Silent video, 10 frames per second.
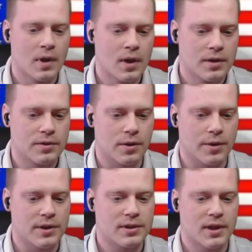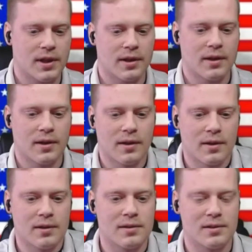So he said
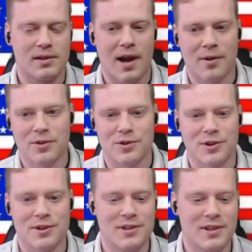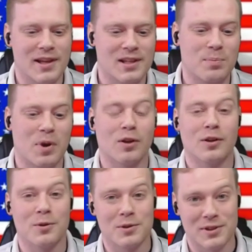South Jersey is
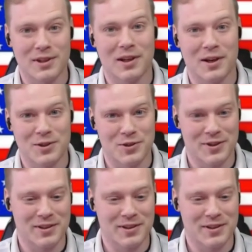Pelosi country.